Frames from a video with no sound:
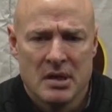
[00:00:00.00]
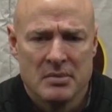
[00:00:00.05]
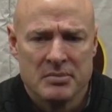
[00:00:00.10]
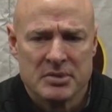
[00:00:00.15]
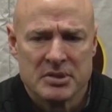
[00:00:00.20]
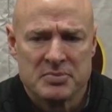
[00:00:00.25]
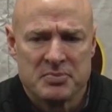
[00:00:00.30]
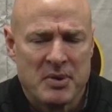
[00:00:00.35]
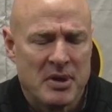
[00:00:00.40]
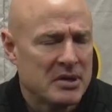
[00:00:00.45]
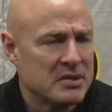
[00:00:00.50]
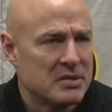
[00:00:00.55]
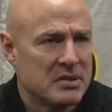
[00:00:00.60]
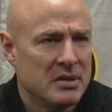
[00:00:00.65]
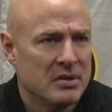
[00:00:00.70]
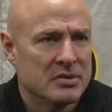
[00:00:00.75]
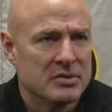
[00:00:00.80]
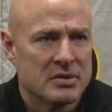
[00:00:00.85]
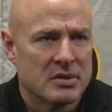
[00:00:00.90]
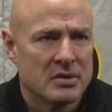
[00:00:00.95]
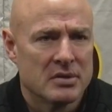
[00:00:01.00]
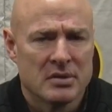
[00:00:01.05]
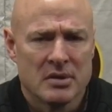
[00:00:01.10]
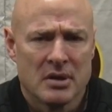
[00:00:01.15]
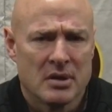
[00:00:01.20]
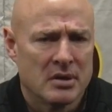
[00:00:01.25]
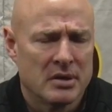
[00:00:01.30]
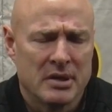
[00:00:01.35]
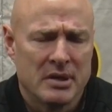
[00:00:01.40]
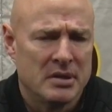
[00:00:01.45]
his puck skills
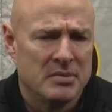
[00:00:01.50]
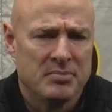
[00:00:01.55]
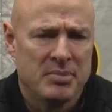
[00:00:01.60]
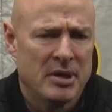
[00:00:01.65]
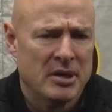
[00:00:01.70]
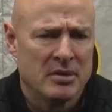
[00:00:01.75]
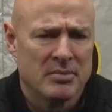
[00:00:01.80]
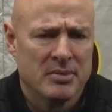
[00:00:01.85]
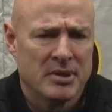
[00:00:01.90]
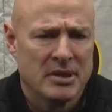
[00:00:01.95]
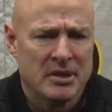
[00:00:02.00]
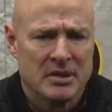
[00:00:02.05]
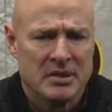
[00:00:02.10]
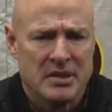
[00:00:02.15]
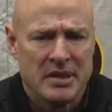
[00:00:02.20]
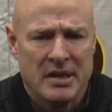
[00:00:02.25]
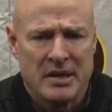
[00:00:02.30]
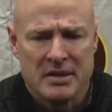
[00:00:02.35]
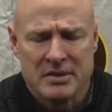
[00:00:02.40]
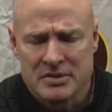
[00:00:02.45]
are getting better by the day,